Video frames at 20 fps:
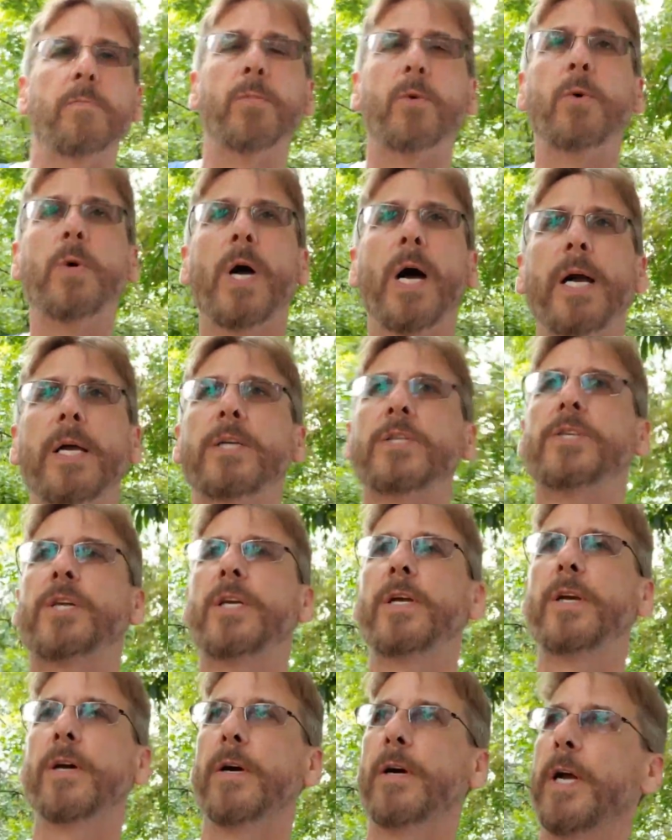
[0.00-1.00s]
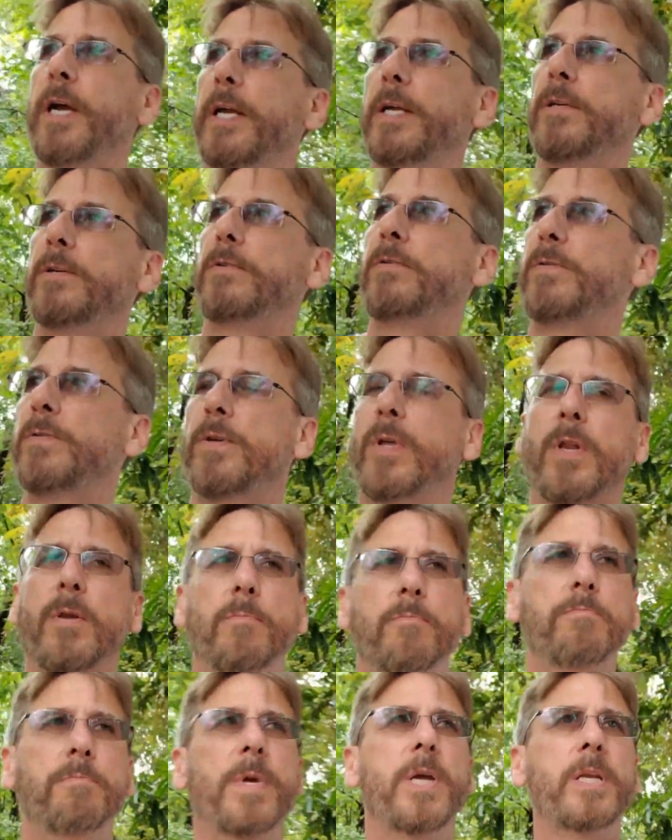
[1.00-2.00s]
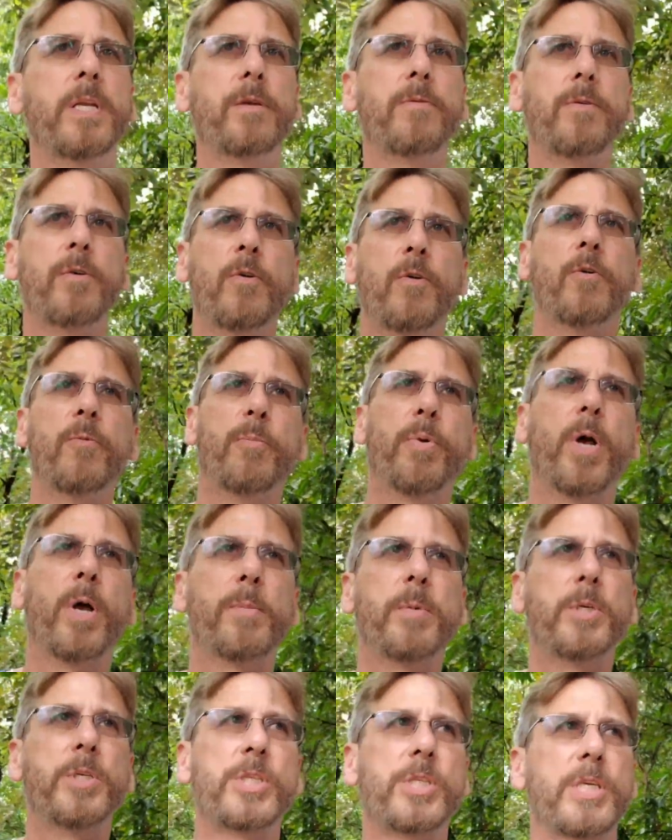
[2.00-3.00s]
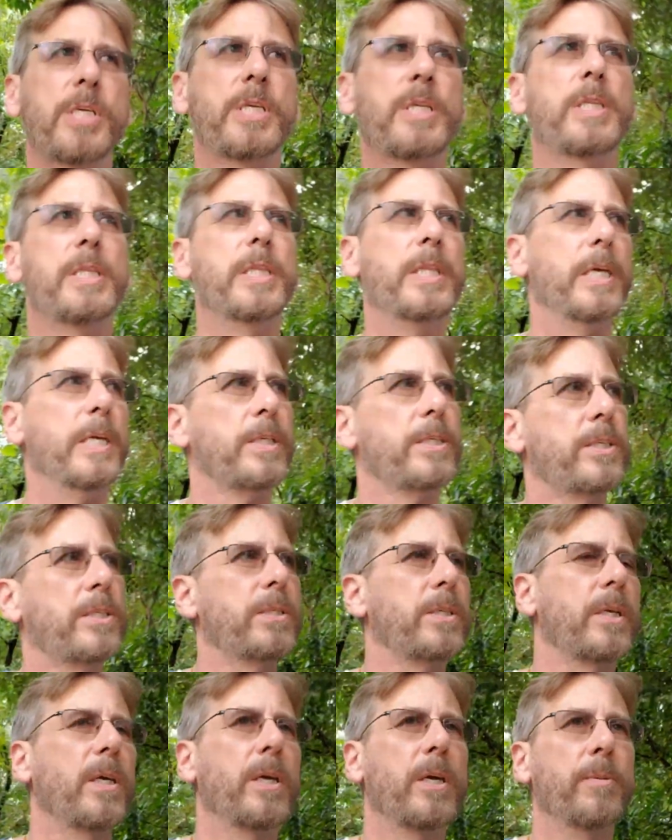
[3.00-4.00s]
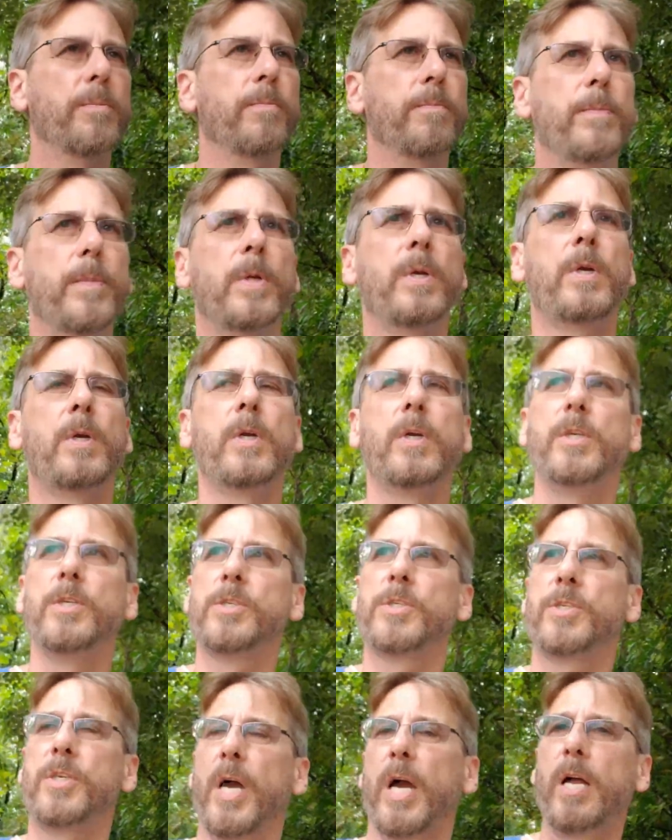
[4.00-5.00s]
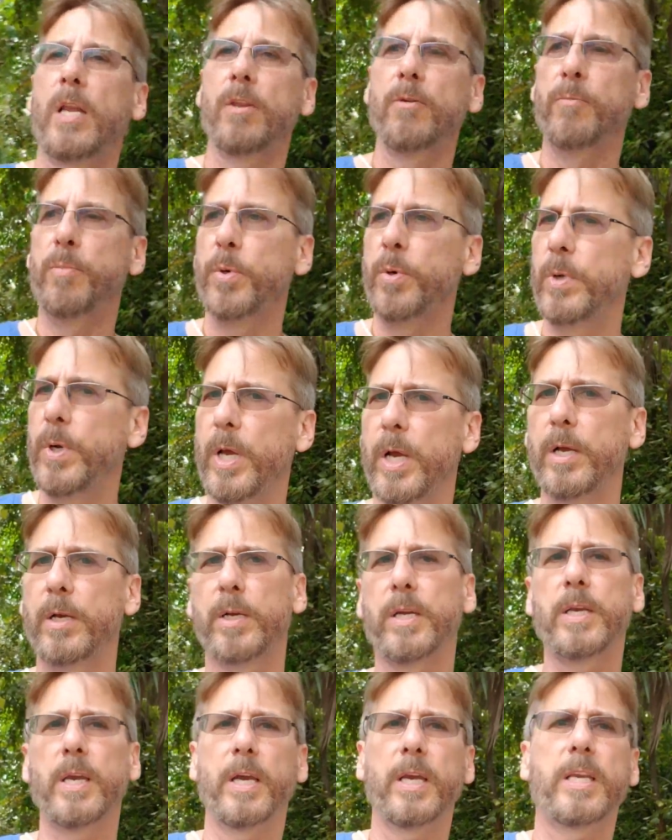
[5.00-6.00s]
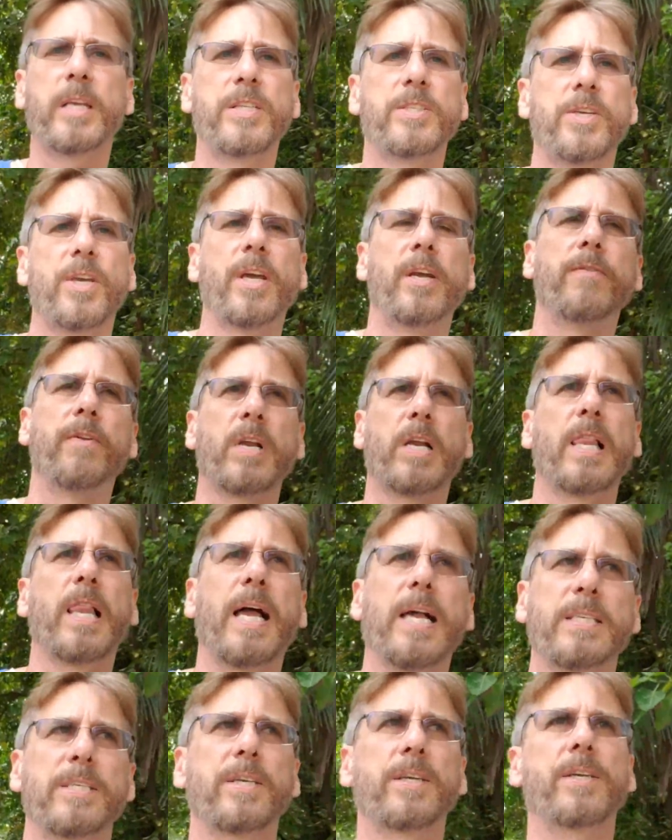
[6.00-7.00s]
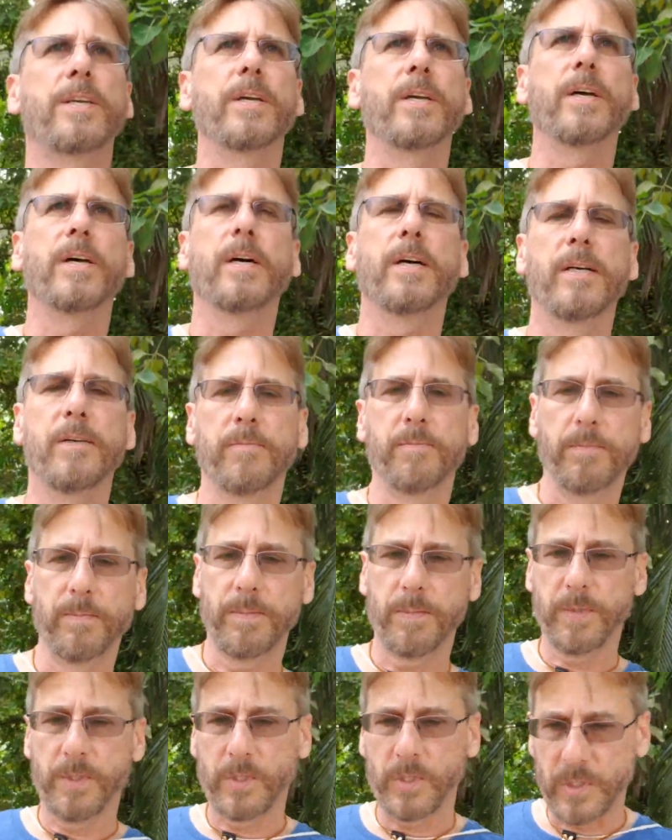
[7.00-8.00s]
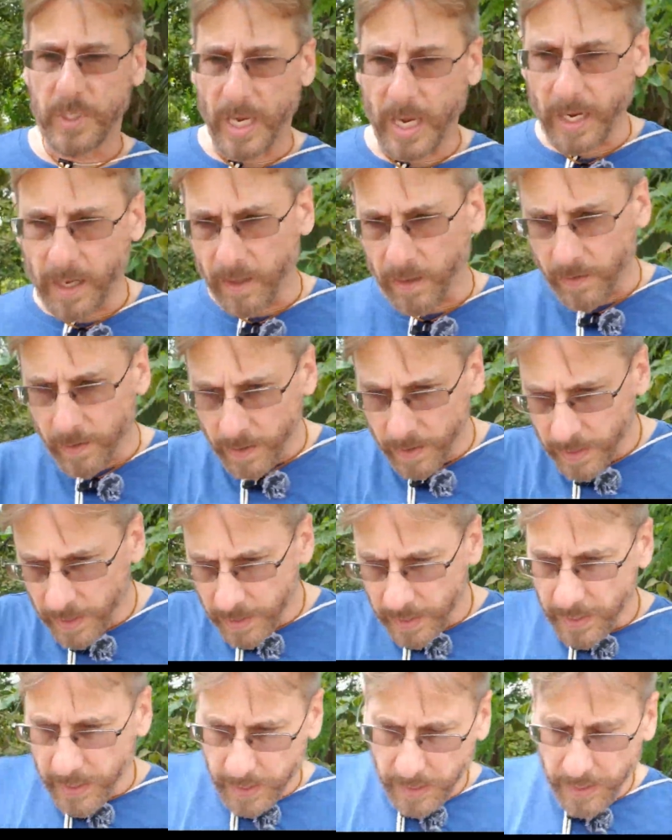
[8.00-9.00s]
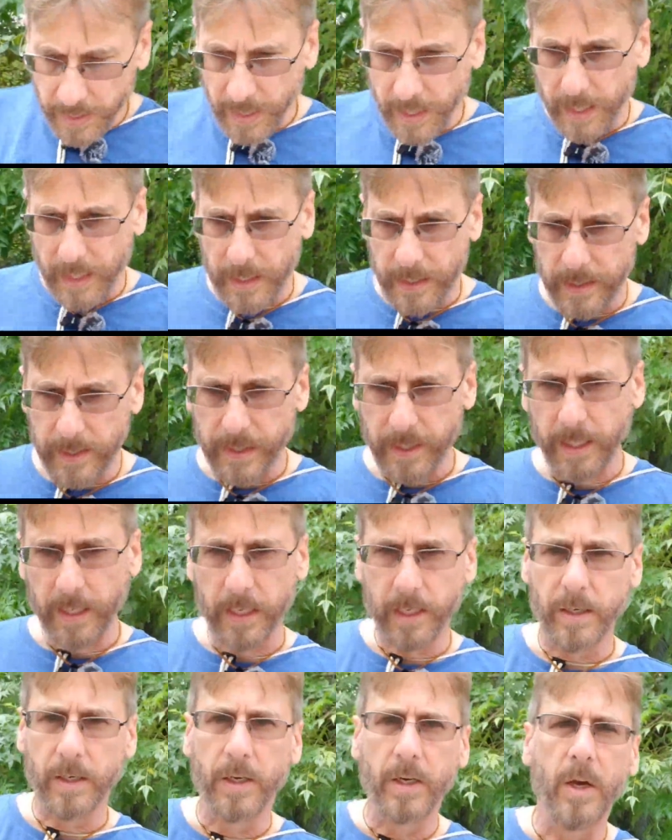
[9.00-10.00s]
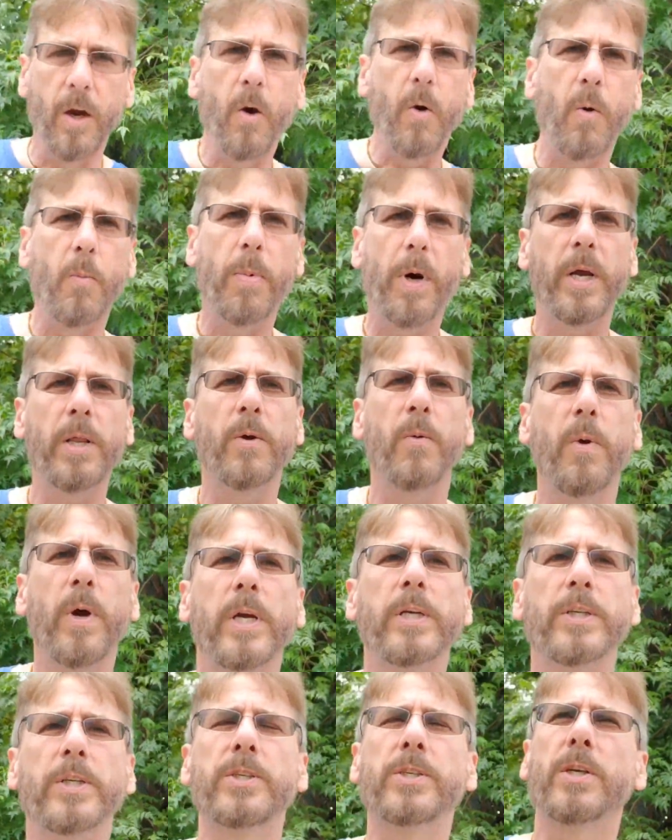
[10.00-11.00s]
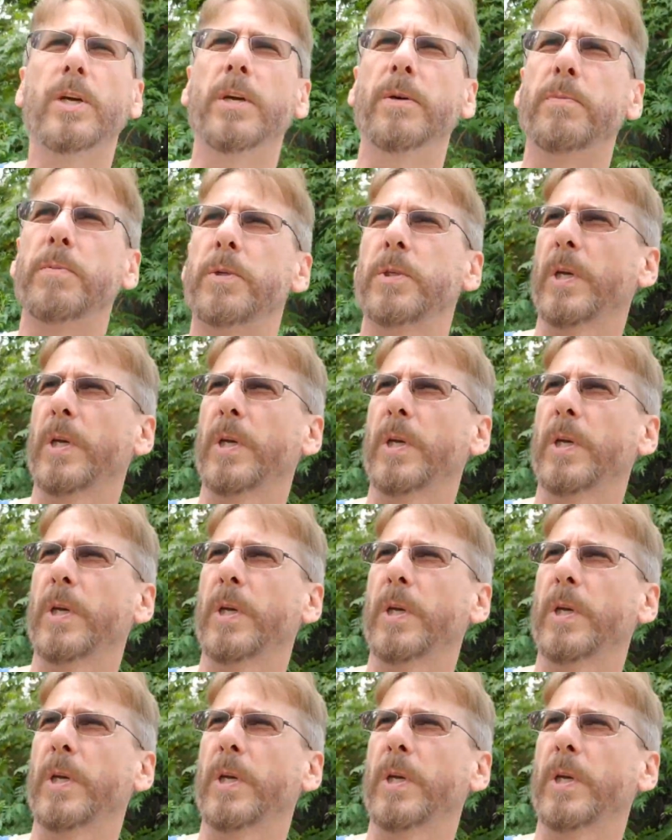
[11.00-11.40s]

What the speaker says: Budai is here, and many of you have probably seen this style of Buddha. It's kind of a classic style. And, oh, by the way, just a